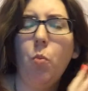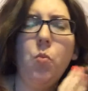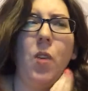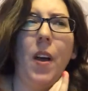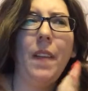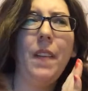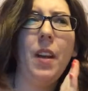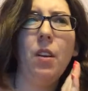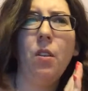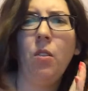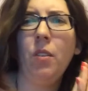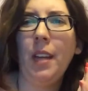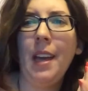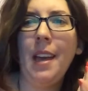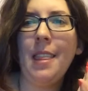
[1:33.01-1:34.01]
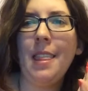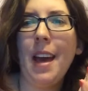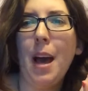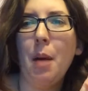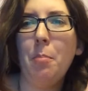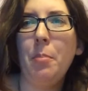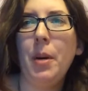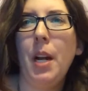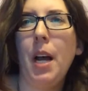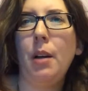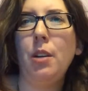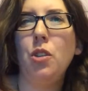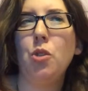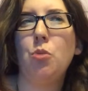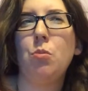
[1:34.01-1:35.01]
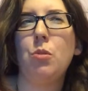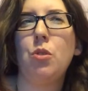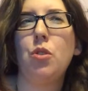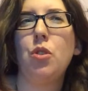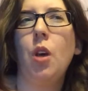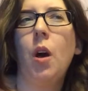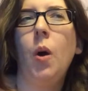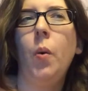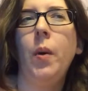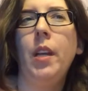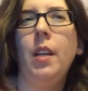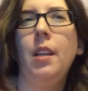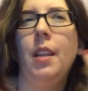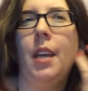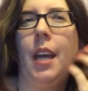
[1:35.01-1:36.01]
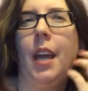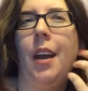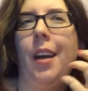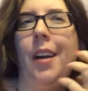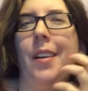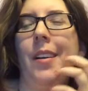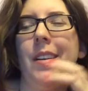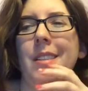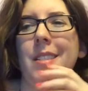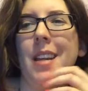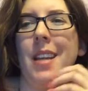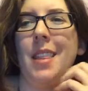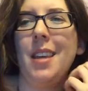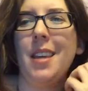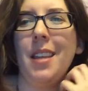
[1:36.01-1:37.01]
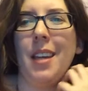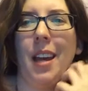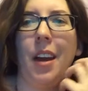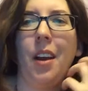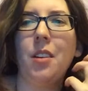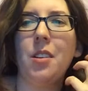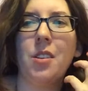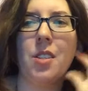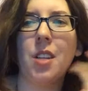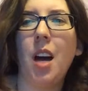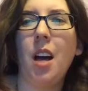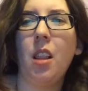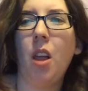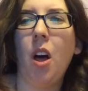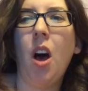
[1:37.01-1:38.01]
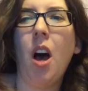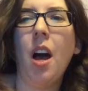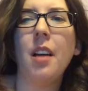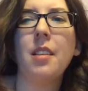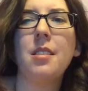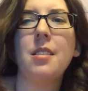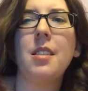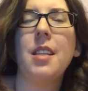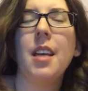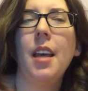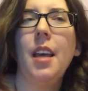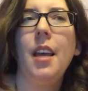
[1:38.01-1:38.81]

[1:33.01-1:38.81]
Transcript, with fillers: Not that I don't like that, but I just was so into the characters, and I think the characters got lost,